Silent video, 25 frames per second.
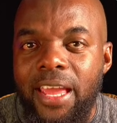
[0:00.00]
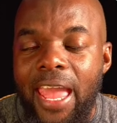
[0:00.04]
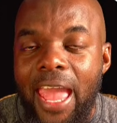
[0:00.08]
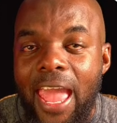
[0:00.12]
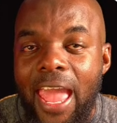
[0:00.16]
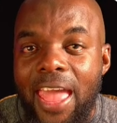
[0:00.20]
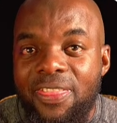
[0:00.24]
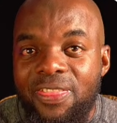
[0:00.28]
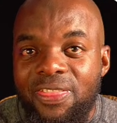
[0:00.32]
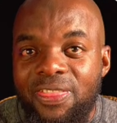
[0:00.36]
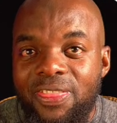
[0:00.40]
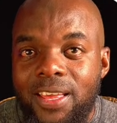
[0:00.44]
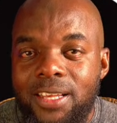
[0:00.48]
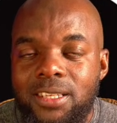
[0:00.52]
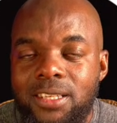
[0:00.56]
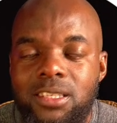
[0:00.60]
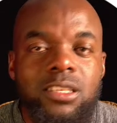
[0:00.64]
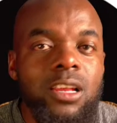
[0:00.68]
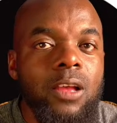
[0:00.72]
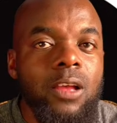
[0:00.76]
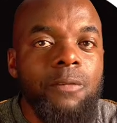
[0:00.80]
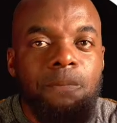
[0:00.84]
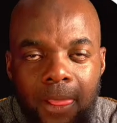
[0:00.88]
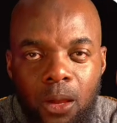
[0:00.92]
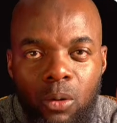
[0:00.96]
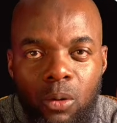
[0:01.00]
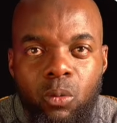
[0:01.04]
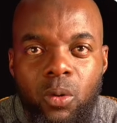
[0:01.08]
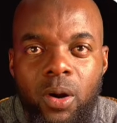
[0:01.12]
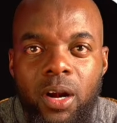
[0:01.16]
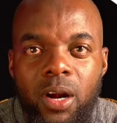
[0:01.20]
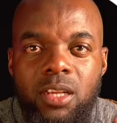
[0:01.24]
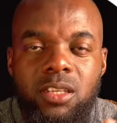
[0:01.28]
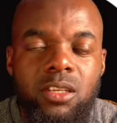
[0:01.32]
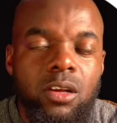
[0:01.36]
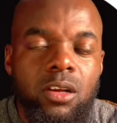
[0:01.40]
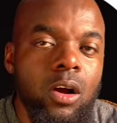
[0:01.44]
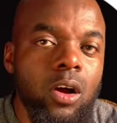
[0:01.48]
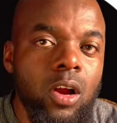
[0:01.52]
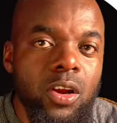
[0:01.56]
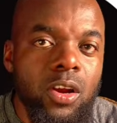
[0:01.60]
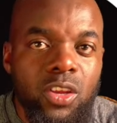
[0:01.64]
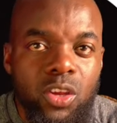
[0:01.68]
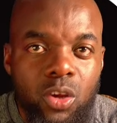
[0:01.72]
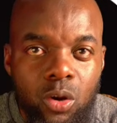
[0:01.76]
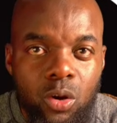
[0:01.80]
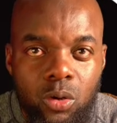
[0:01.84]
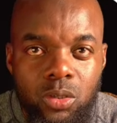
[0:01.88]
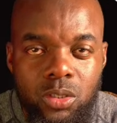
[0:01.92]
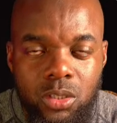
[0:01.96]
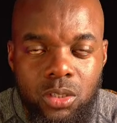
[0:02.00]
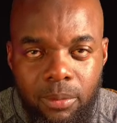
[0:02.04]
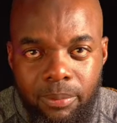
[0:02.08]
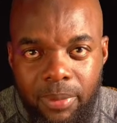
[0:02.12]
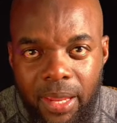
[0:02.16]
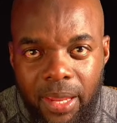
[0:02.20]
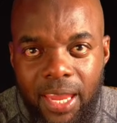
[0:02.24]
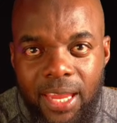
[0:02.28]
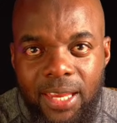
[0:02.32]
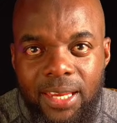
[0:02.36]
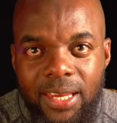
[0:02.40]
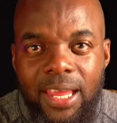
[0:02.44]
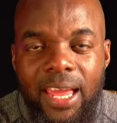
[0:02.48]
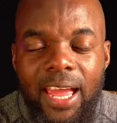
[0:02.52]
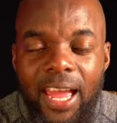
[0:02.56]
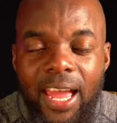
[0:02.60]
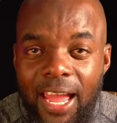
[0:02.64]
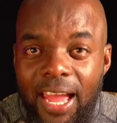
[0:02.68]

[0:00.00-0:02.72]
and this works on your domain,